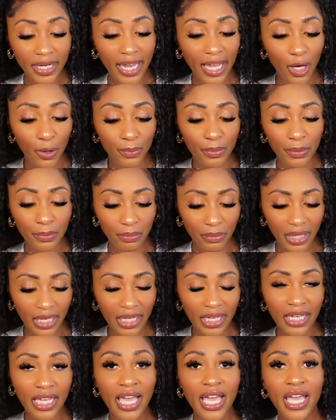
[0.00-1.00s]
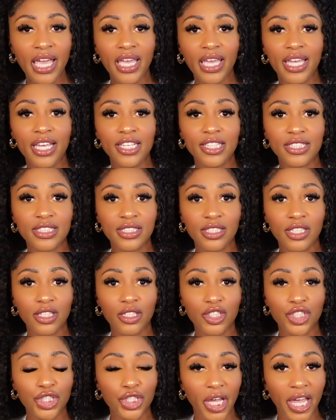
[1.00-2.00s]
helping me is
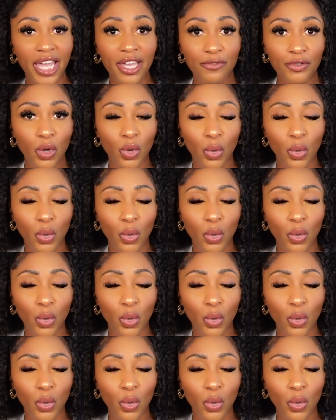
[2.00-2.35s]
shave